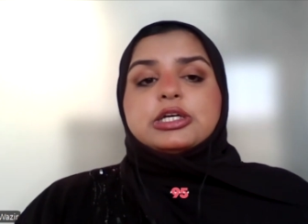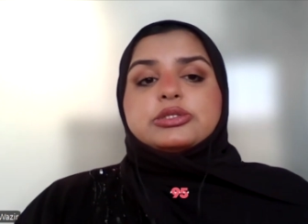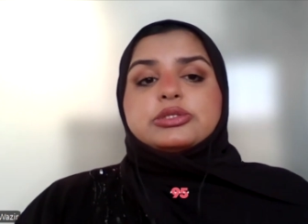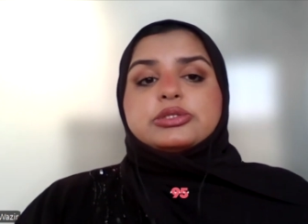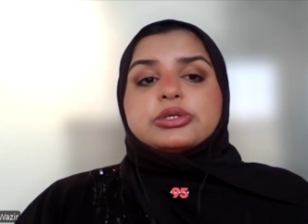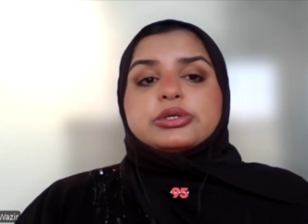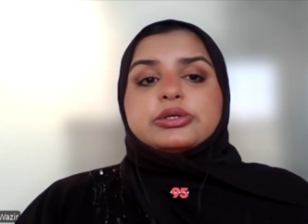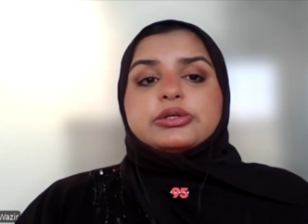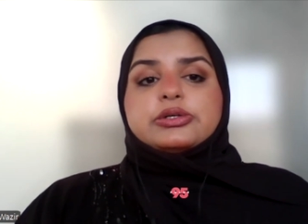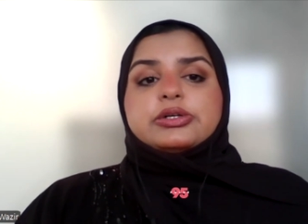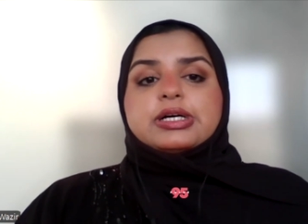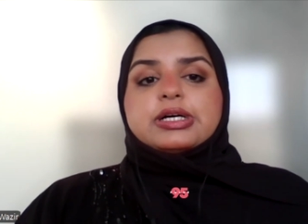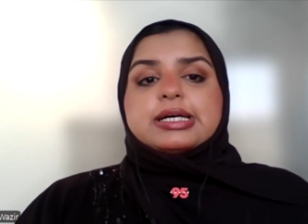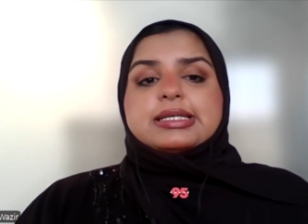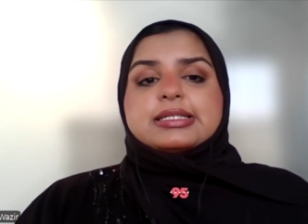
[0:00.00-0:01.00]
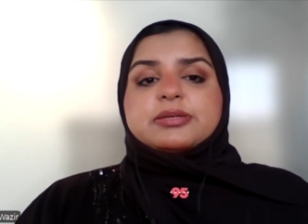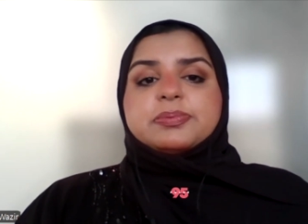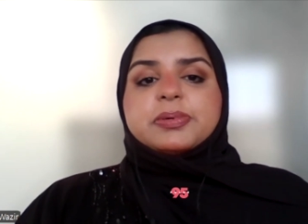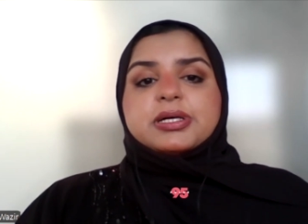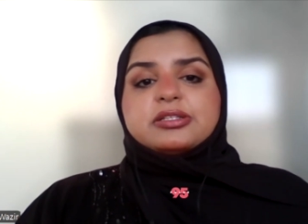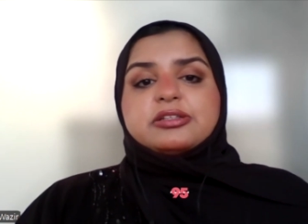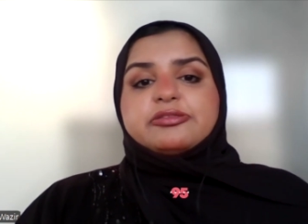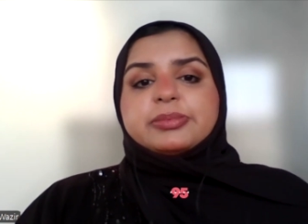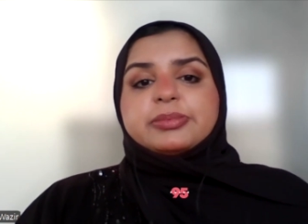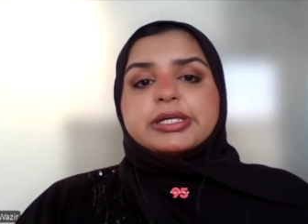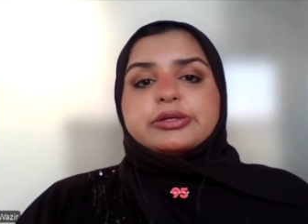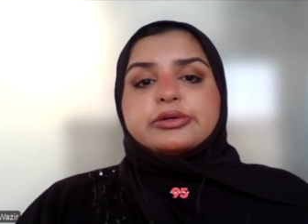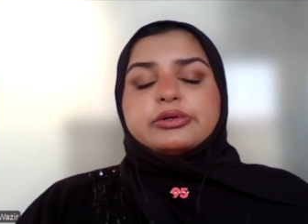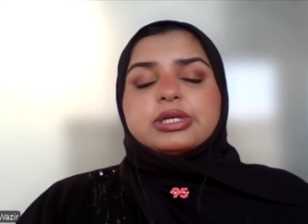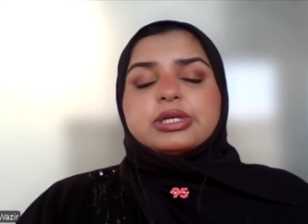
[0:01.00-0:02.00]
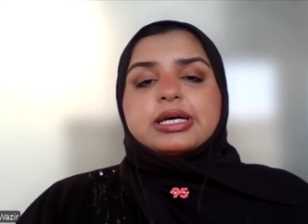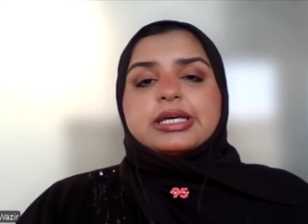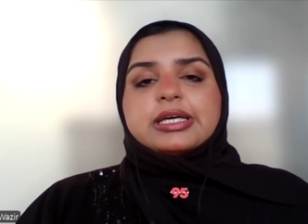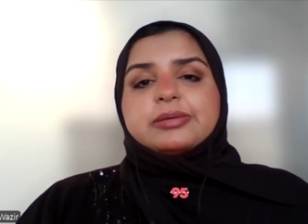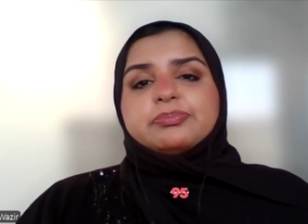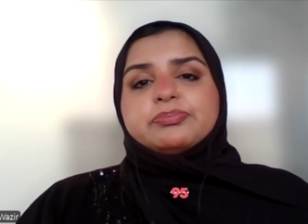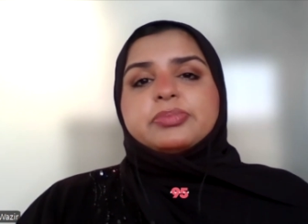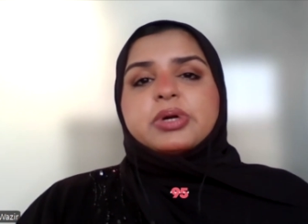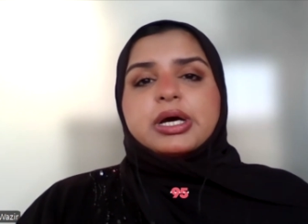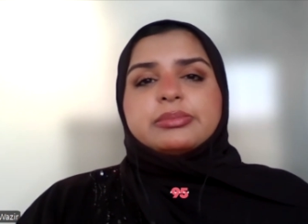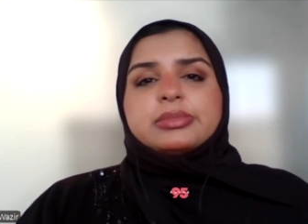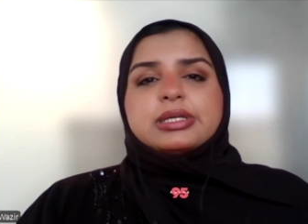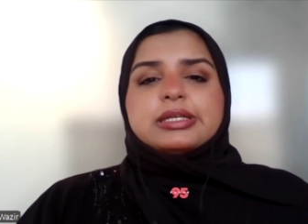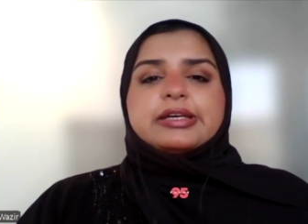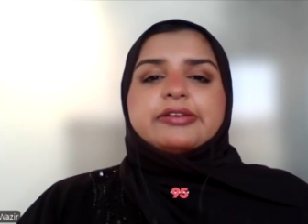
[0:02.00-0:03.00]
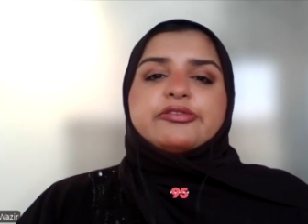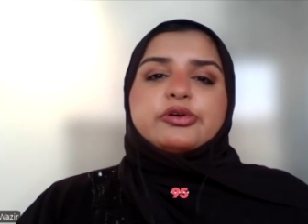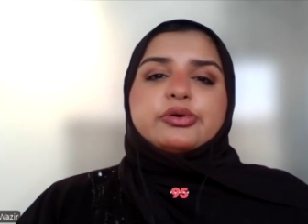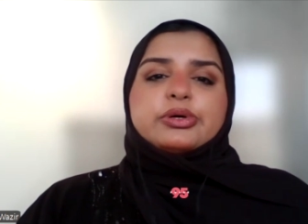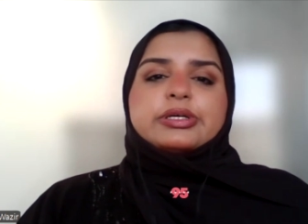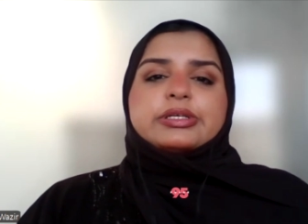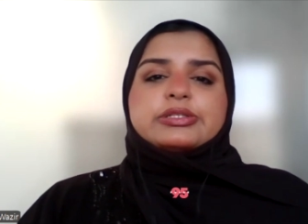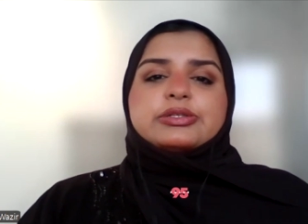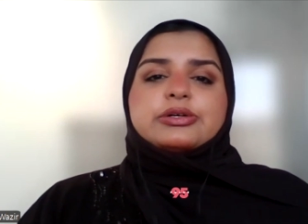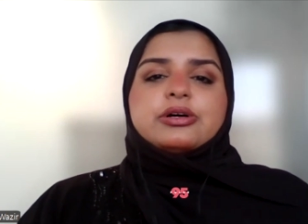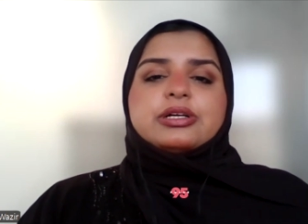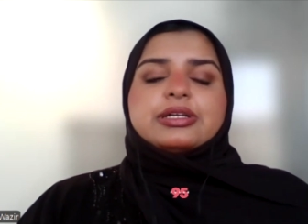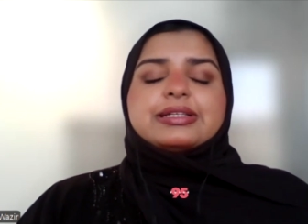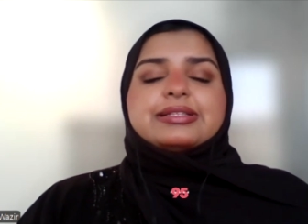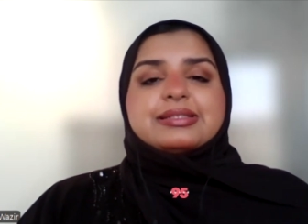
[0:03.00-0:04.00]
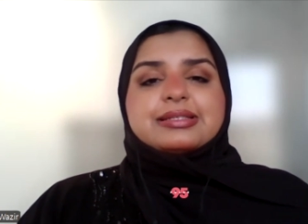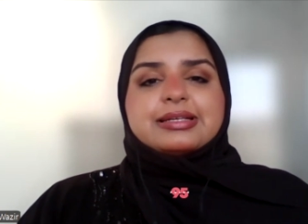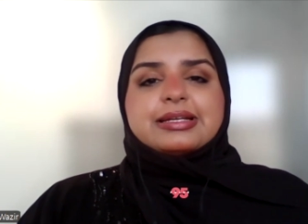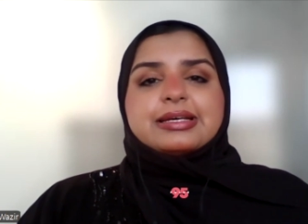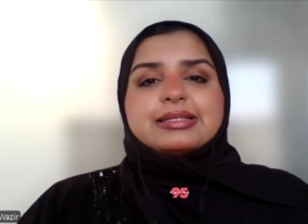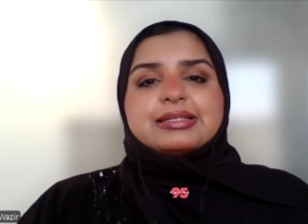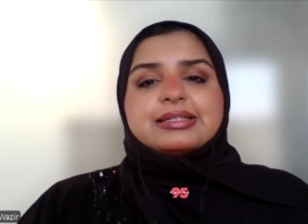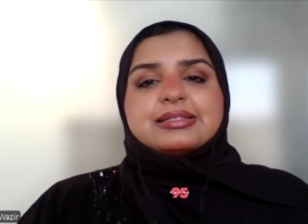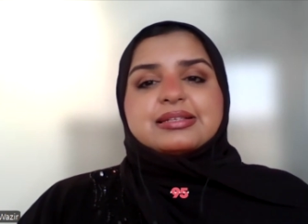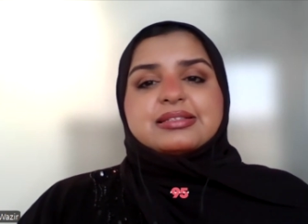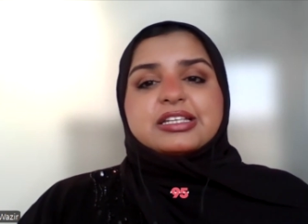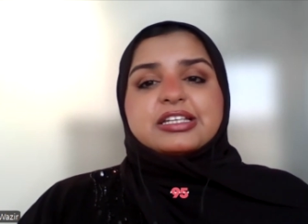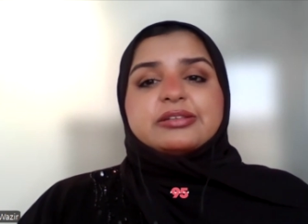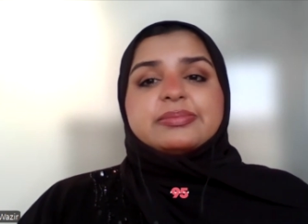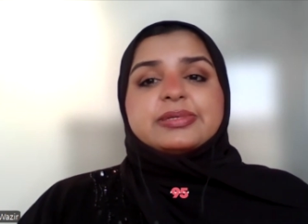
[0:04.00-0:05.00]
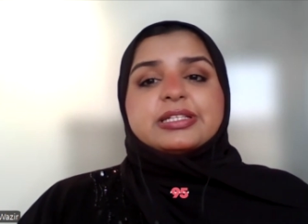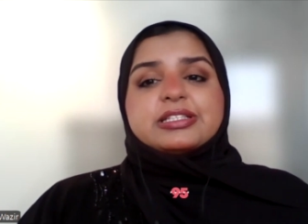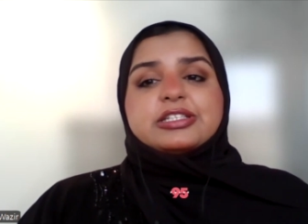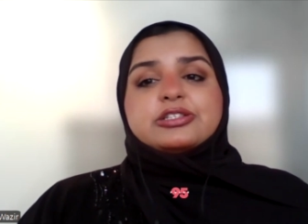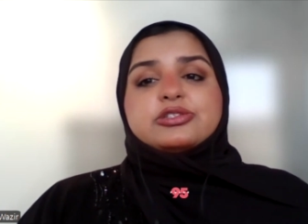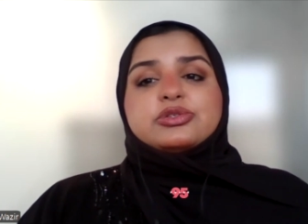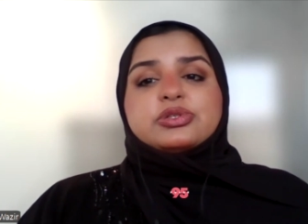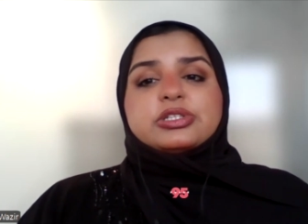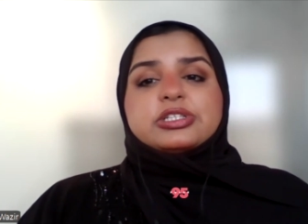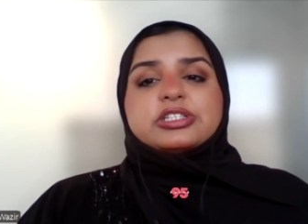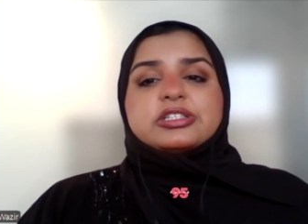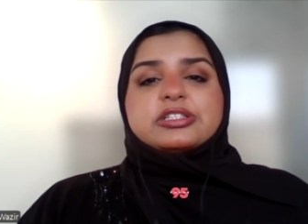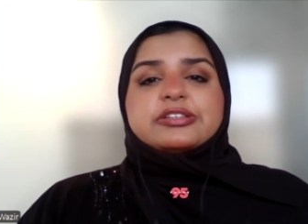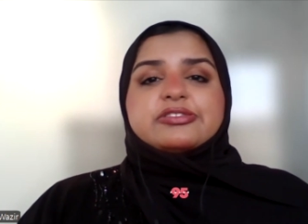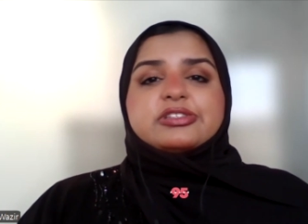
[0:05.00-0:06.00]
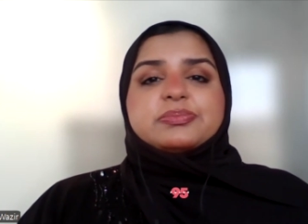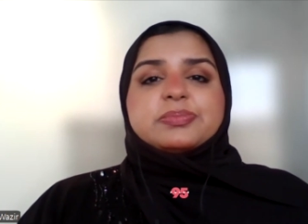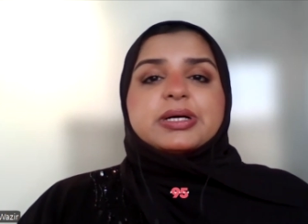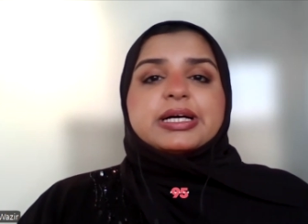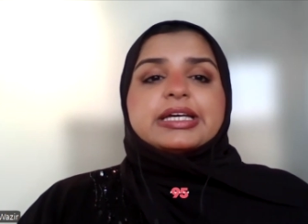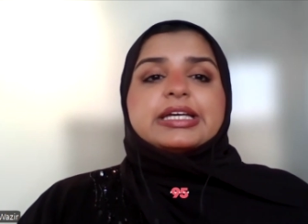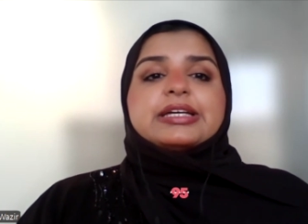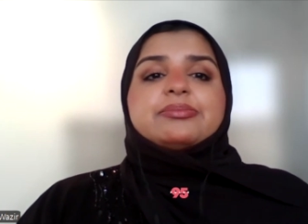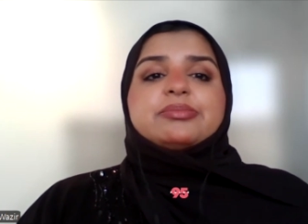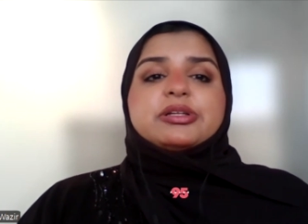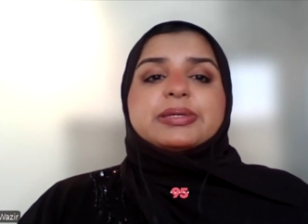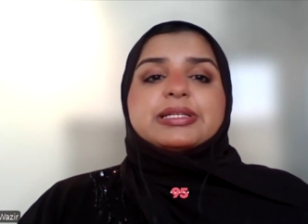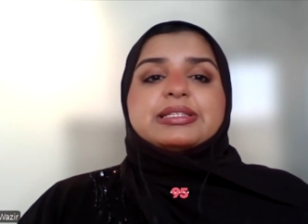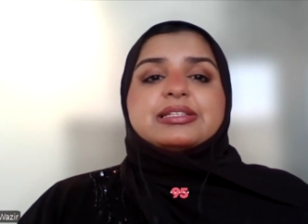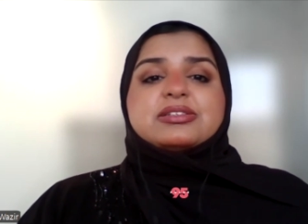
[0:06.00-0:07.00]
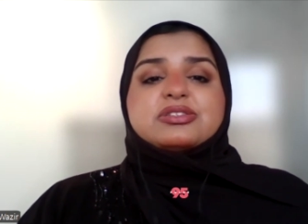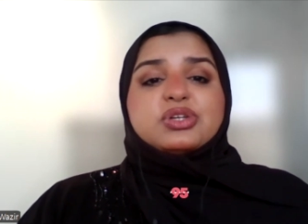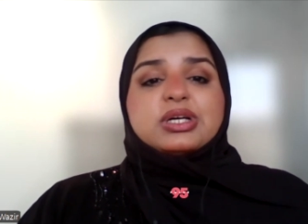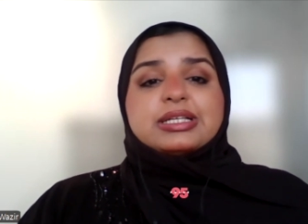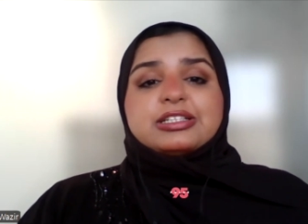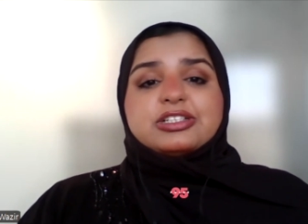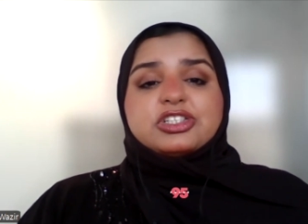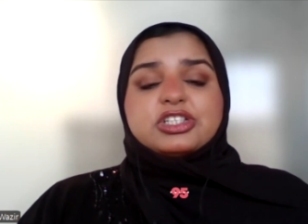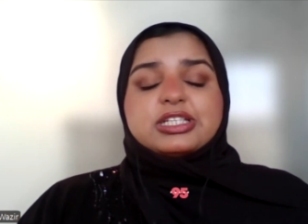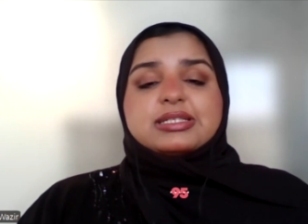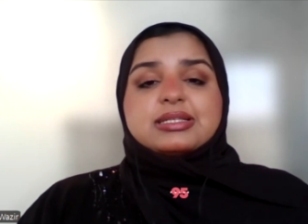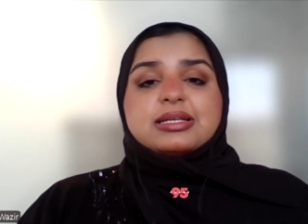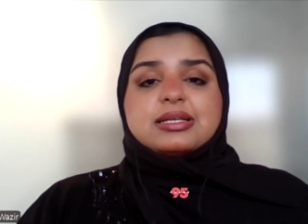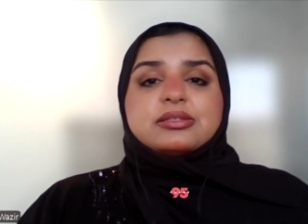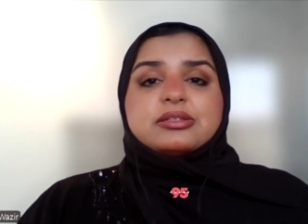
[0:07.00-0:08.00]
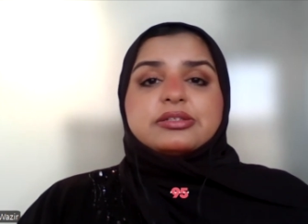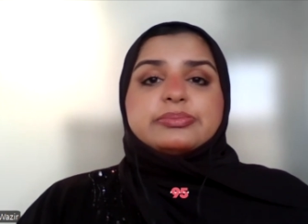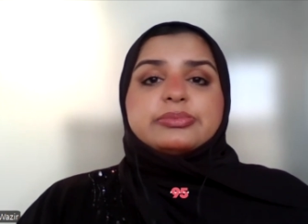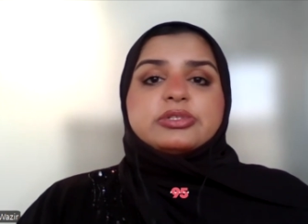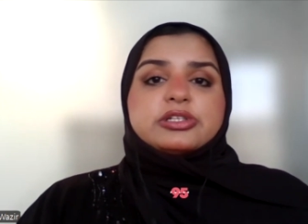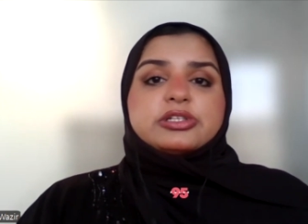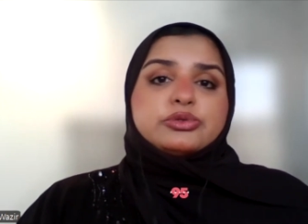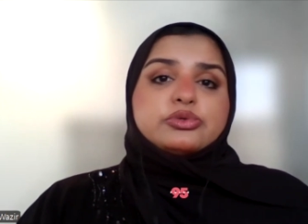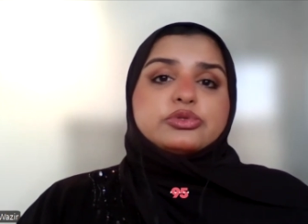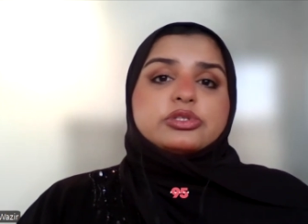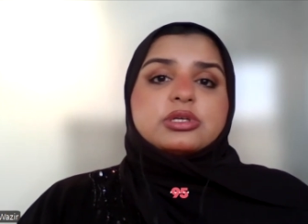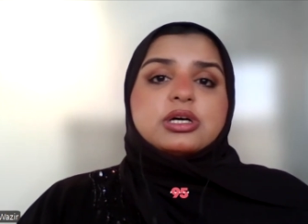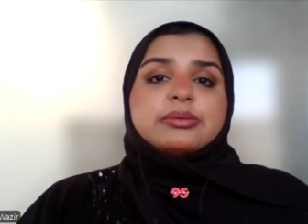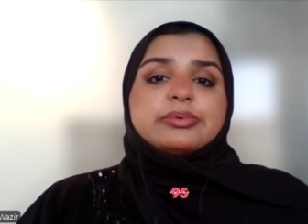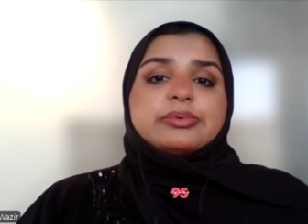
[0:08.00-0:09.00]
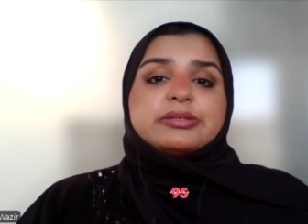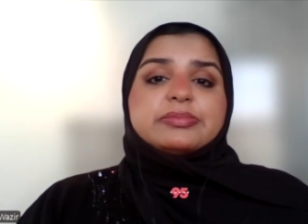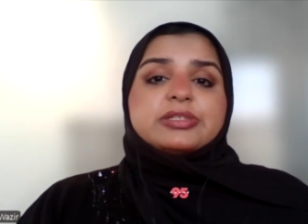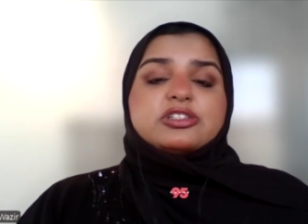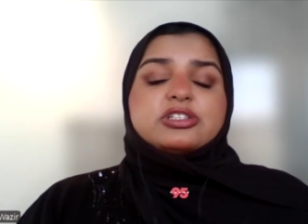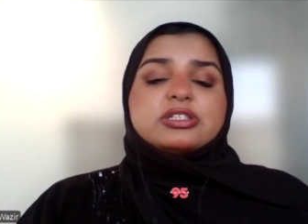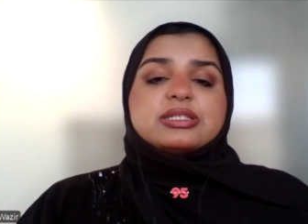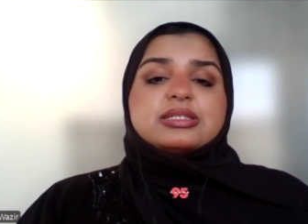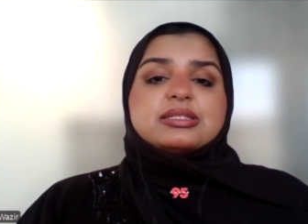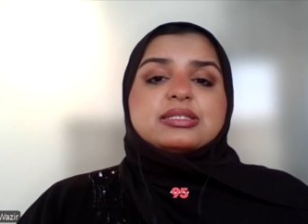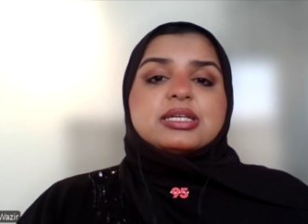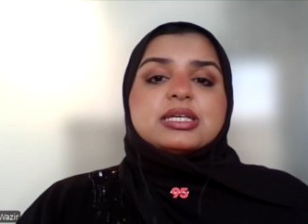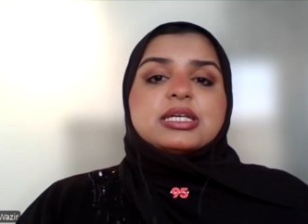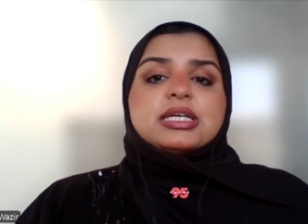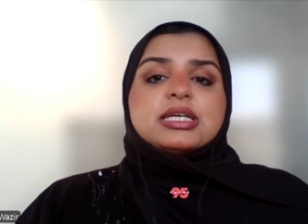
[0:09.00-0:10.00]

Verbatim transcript: So, as a part of my role, I primarily focus on integrating sustainability into initiatives by implementing strategies that re- reduce carbon emissions,